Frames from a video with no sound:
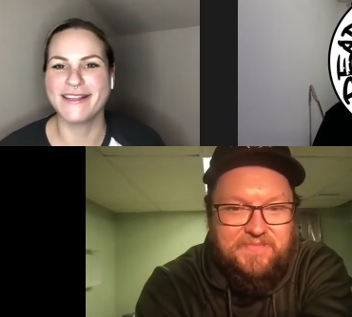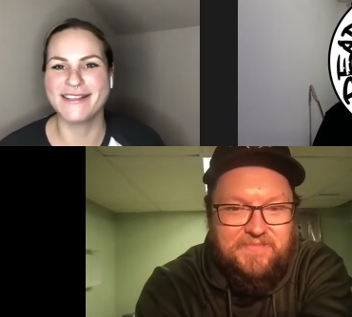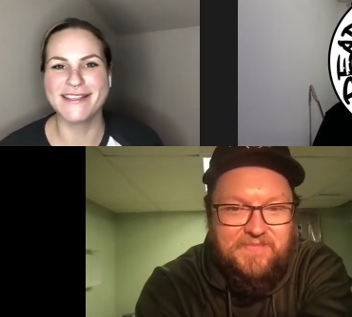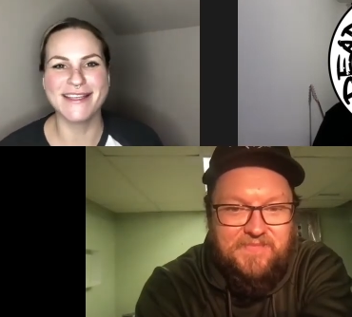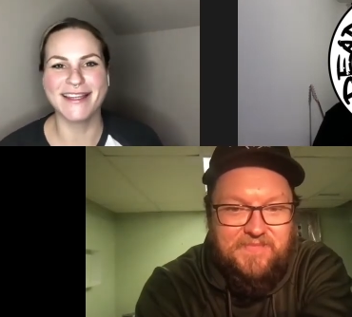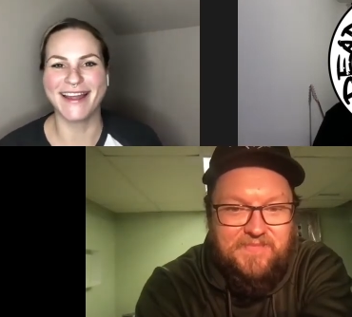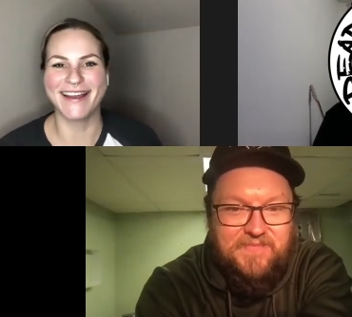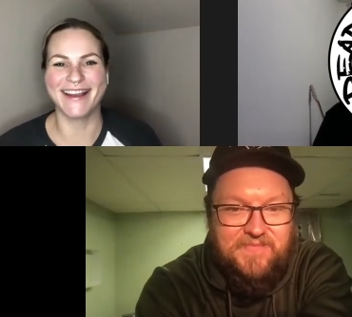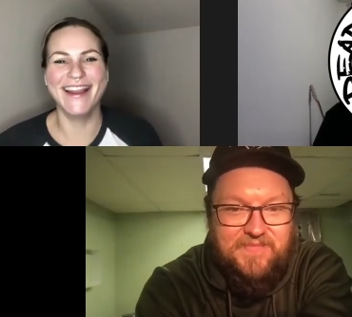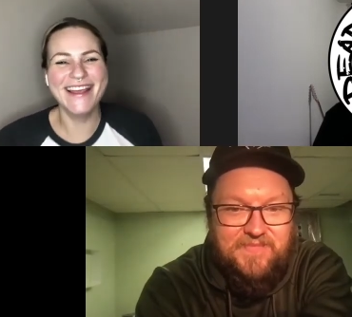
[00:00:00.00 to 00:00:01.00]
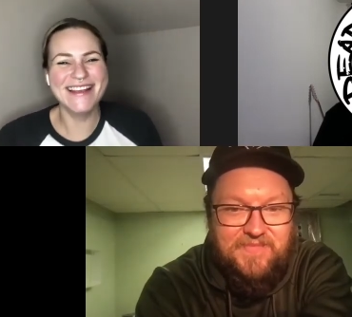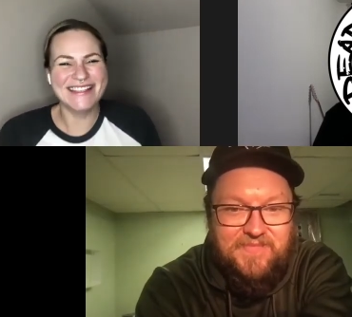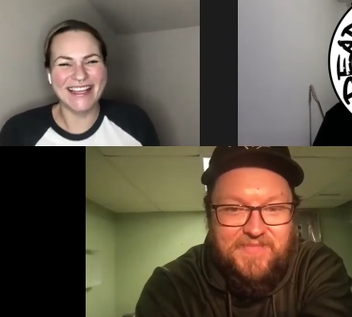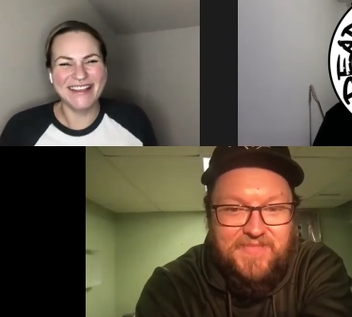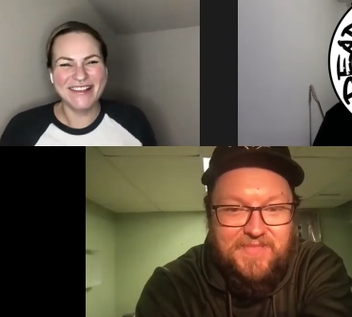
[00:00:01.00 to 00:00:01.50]
Speaker 1: at Disneyland." And he's
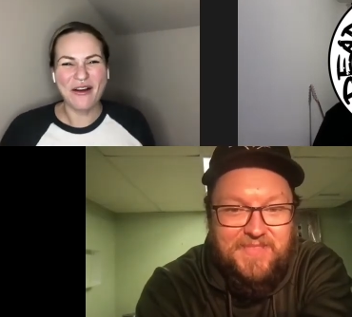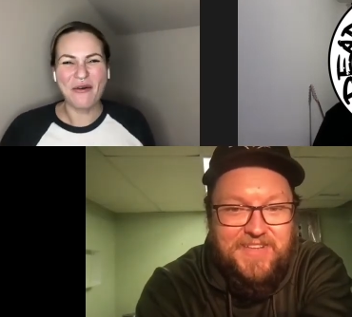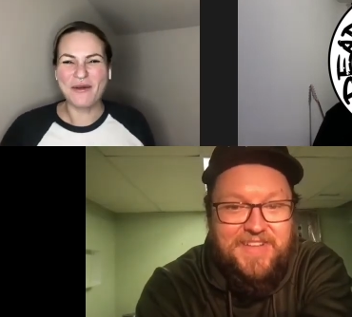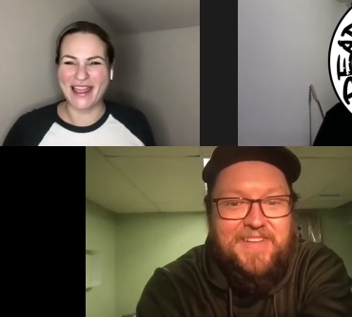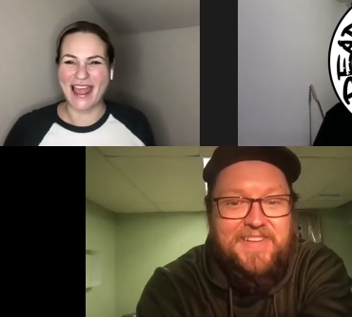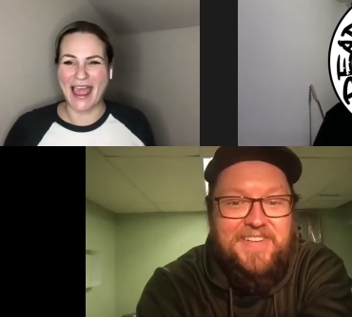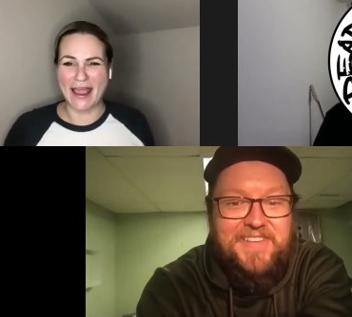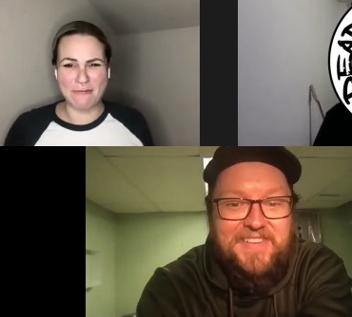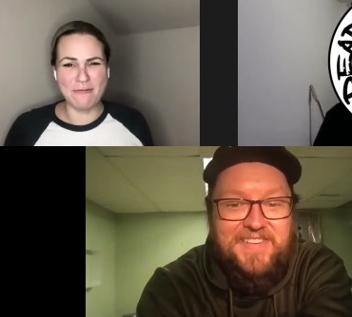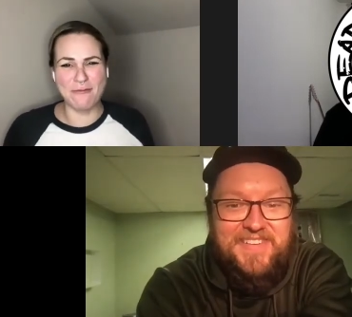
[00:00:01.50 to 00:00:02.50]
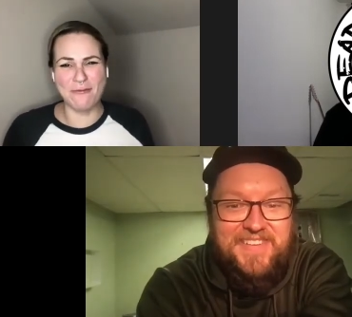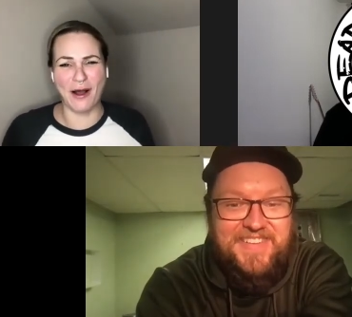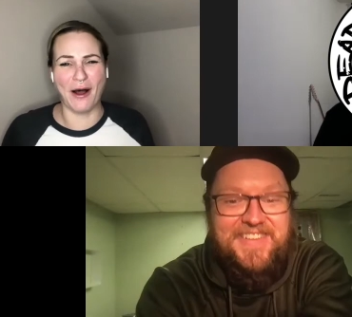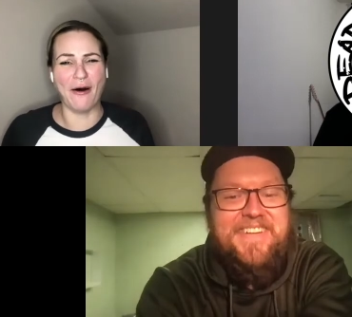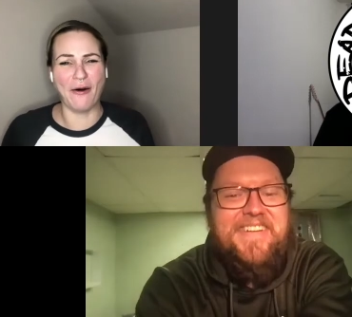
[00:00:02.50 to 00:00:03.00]
like, "No, we ate
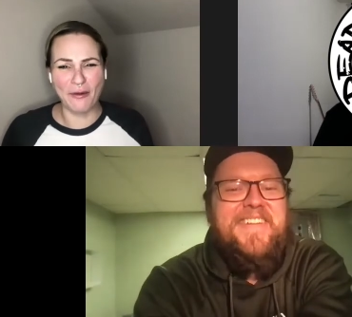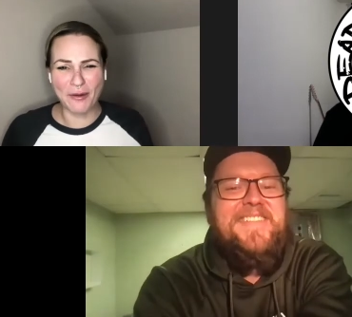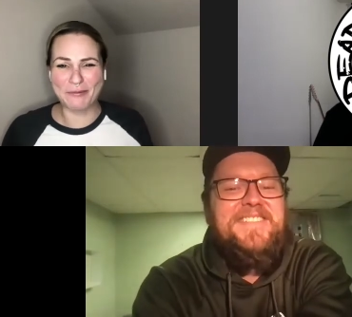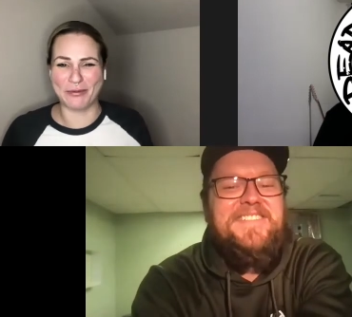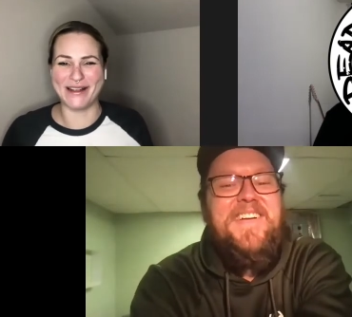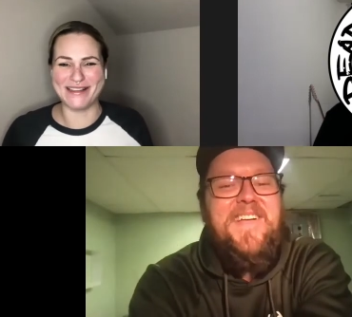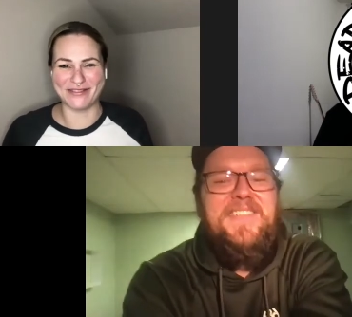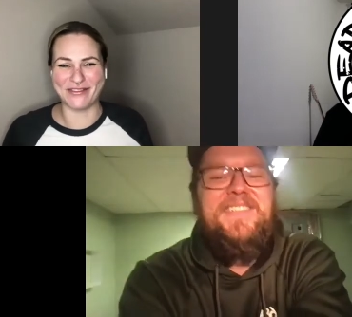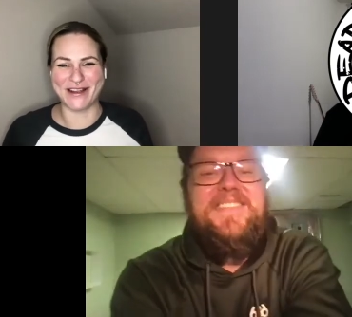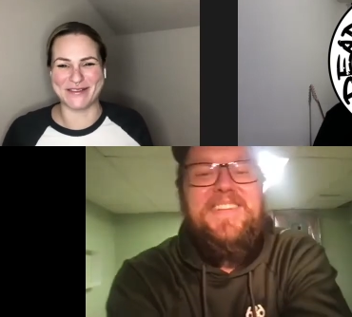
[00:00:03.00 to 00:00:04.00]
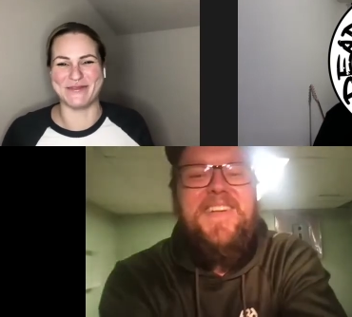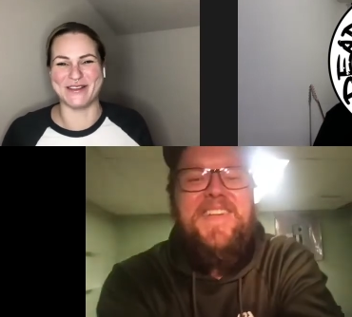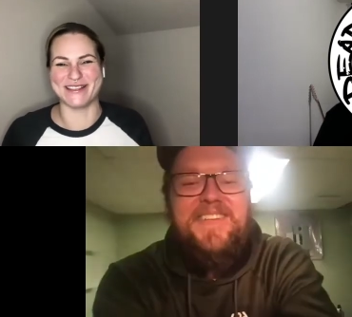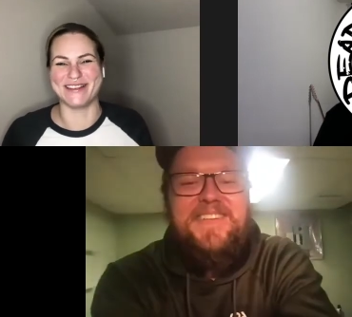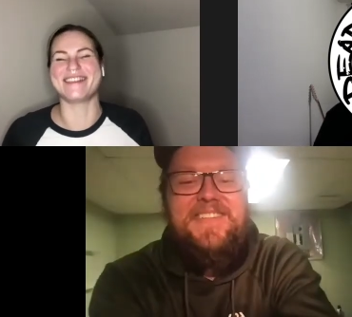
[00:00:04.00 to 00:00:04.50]
a whole bunch of
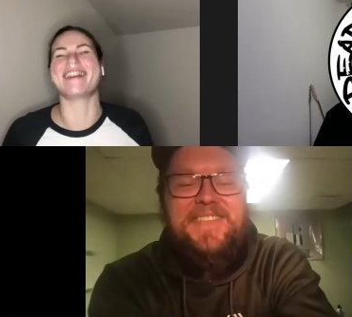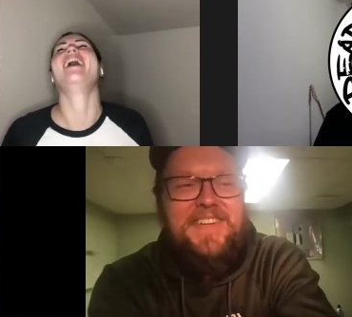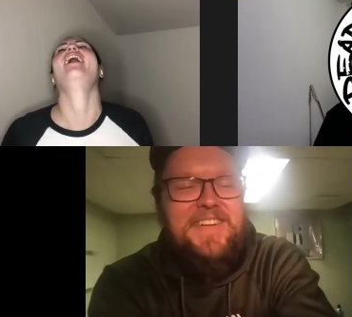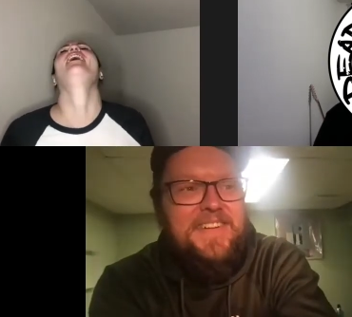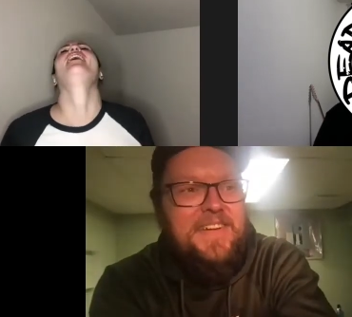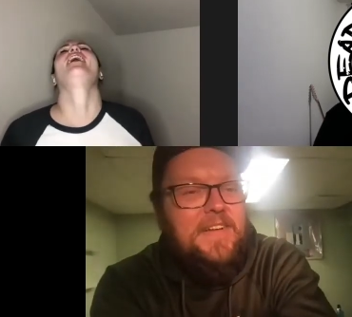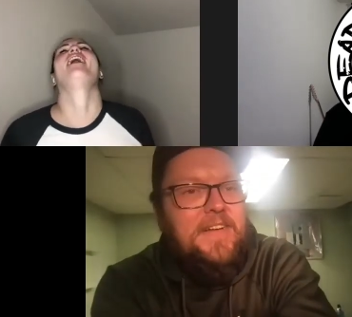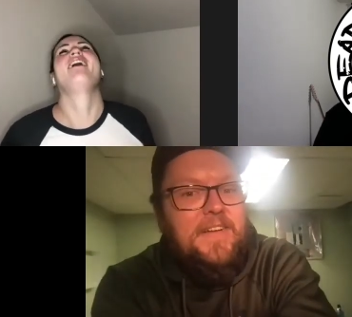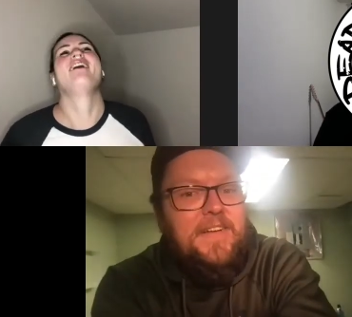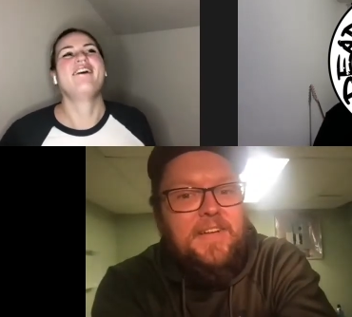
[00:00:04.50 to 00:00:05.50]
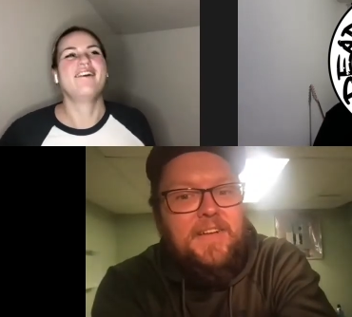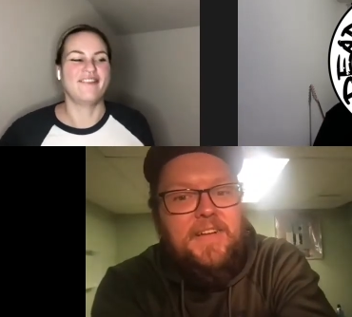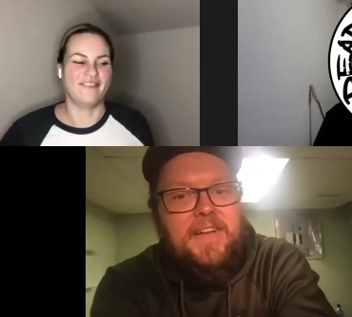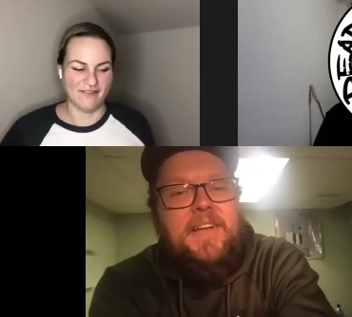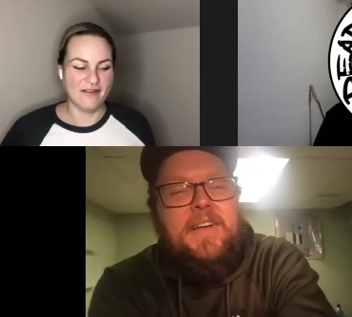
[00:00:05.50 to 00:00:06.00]
edibles." I was like,
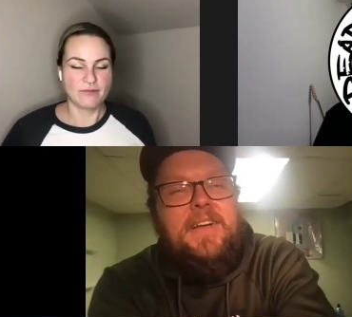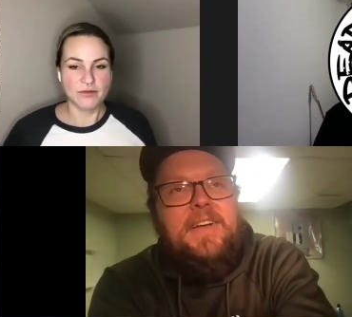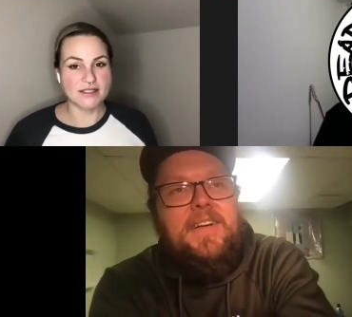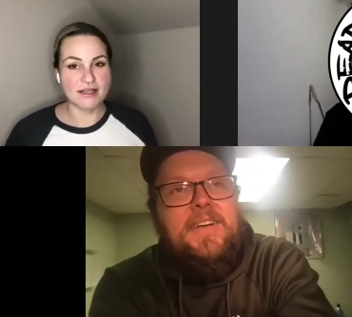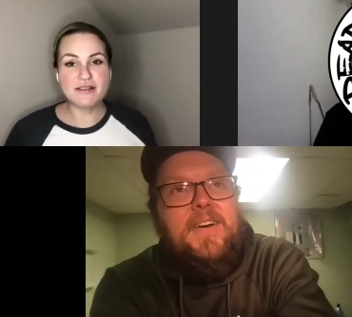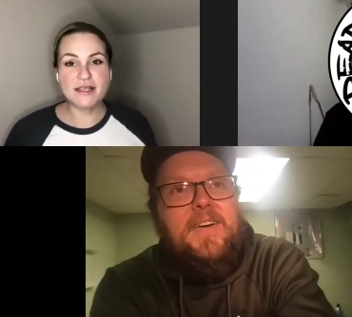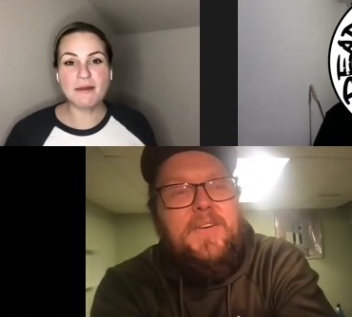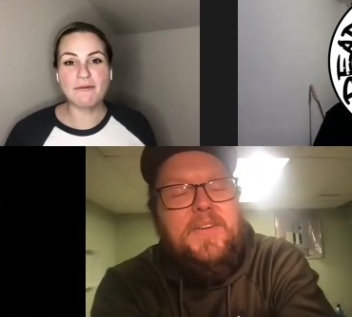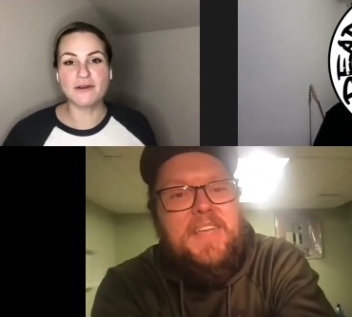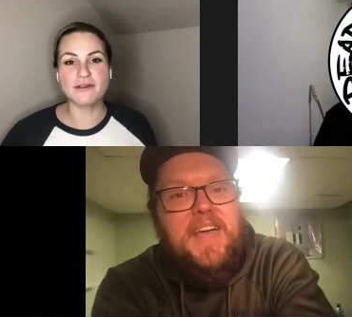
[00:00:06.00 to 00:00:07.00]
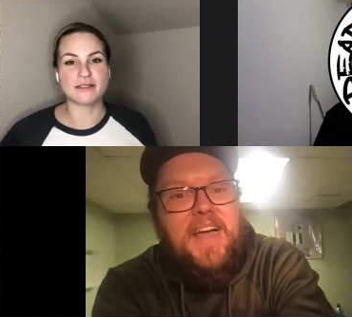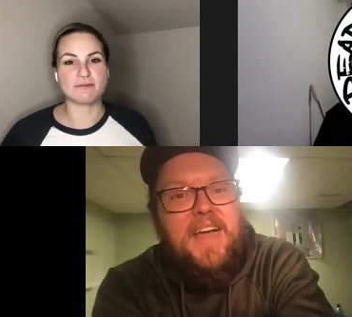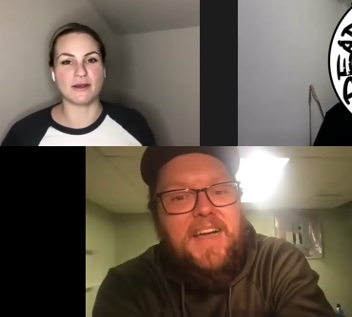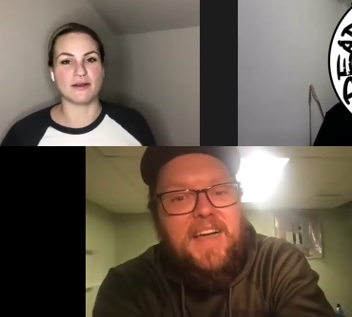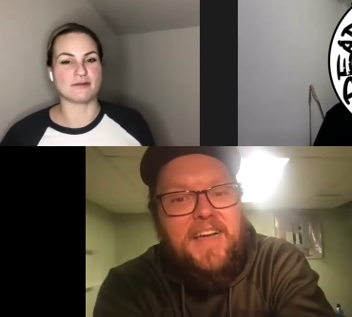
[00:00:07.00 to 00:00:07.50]
"Oh," because that was like my first
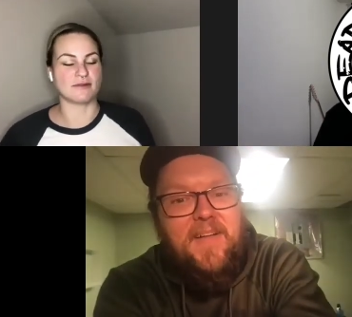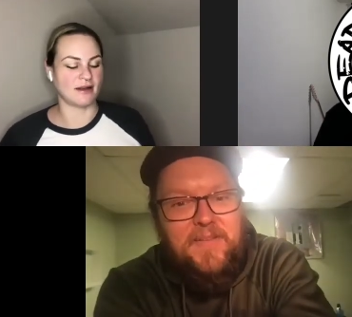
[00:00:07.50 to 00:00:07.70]
experience with